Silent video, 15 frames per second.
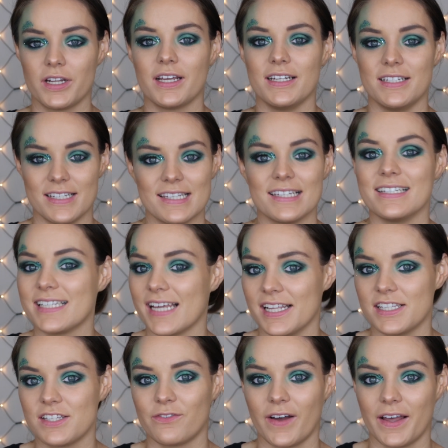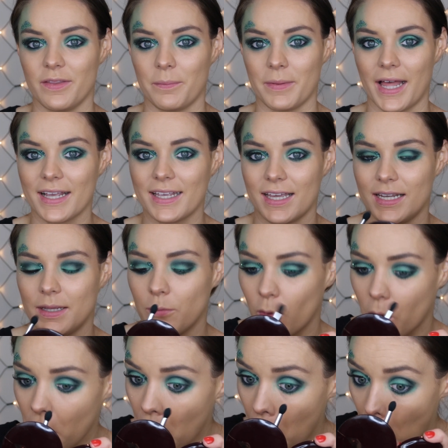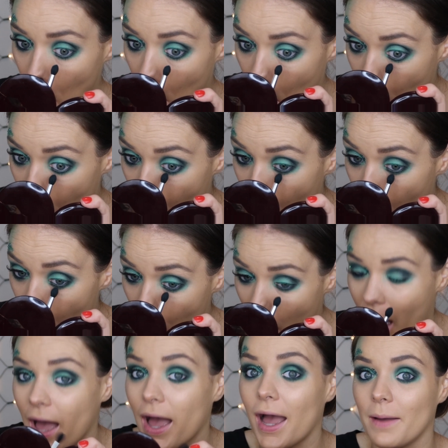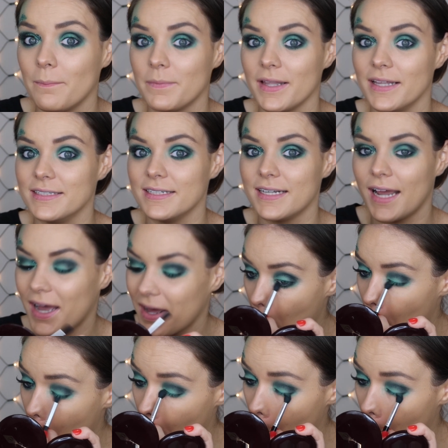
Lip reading: it doesn't intensify the black anymore. And blend it out.